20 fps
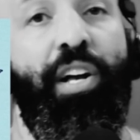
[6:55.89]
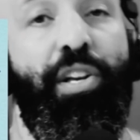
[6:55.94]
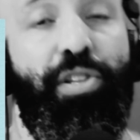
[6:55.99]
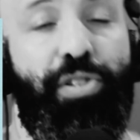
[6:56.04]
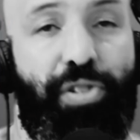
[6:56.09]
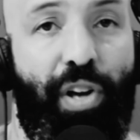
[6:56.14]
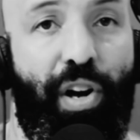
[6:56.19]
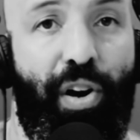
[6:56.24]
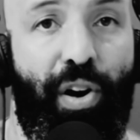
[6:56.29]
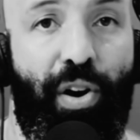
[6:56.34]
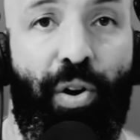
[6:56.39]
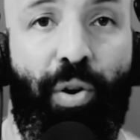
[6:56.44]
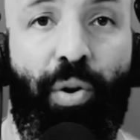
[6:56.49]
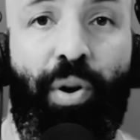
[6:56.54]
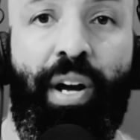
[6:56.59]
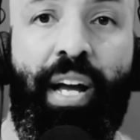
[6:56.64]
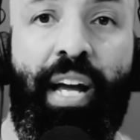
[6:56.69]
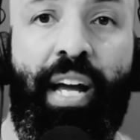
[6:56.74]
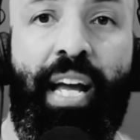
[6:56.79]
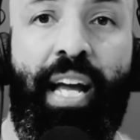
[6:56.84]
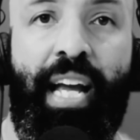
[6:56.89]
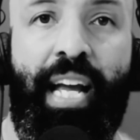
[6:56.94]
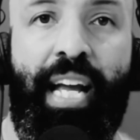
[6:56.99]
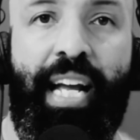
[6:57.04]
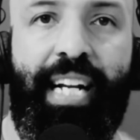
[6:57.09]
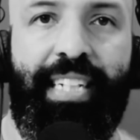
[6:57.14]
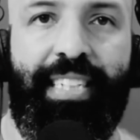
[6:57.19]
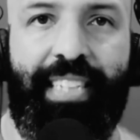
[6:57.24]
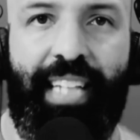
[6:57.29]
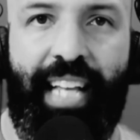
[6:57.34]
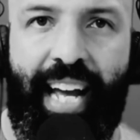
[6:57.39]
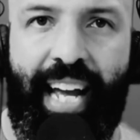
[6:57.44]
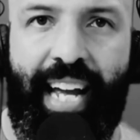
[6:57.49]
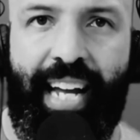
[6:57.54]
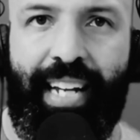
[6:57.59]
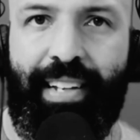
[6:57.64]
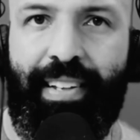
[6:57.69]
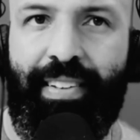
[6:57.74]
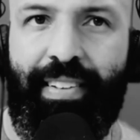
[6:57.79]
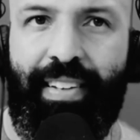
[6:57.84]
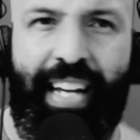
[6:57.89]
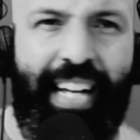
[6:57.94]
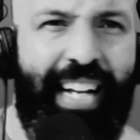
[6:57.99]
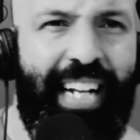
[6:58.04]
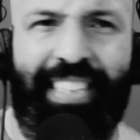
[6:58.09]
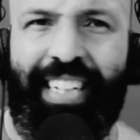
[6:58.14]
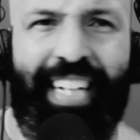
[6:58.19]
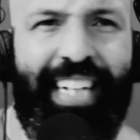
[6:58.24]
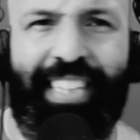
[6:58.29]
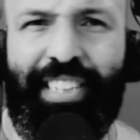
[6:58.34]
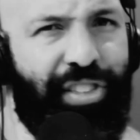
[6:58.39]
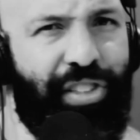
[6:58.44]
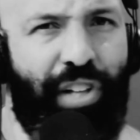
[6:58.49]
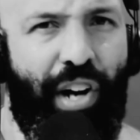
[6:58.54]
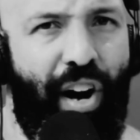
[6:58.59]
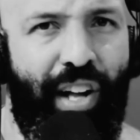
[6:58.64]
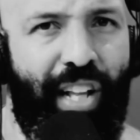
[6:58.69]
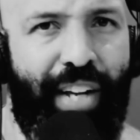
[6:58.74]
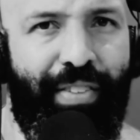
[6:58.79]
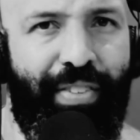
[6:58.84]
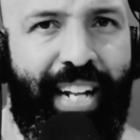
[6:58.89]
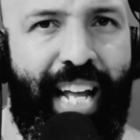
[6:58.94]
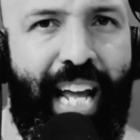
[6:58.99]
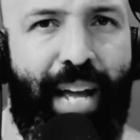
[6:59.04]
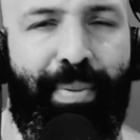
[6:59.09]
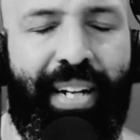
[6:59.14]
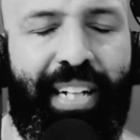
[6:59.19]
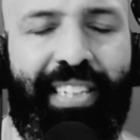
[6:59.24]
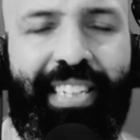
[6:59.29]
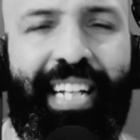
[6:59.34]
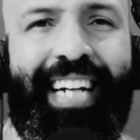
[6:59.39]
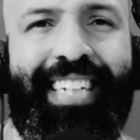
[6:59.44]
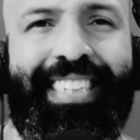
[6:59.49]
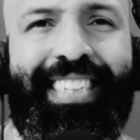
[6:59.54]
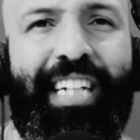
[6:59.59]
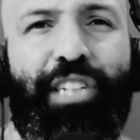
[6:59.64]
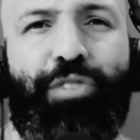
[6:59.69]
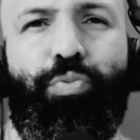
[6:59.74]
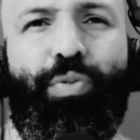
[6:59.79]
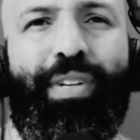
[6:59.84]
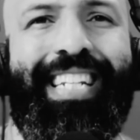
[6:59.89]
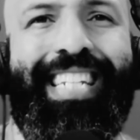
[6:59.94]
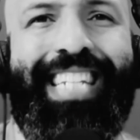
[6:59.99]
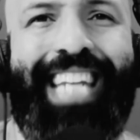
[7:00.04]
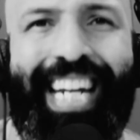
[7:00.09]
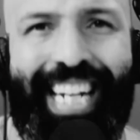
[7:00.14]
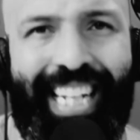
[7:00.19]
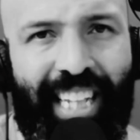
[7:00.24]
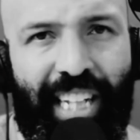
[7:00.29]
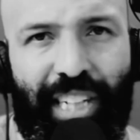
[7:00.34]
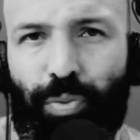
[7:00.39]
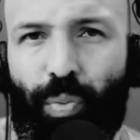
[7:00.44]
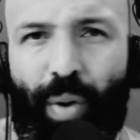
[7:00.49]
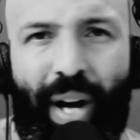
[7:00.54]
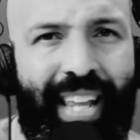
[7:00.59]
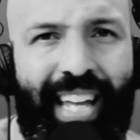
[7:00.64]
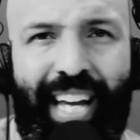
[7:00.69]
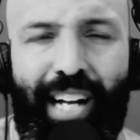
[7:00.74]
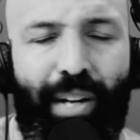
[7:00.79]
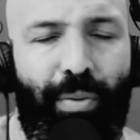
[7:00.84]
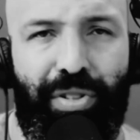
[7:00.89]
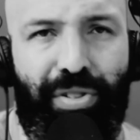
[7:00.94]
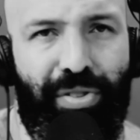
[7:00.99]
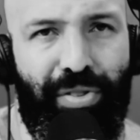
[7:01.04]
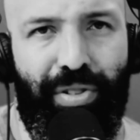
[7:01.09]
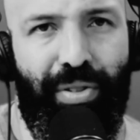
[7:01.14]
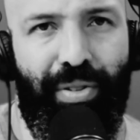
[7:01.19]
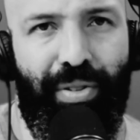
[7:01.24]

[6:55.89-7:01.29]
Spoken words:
So he's like, he doesn't get this call every day because, like I said, it's ridiculous. Why the hell would you do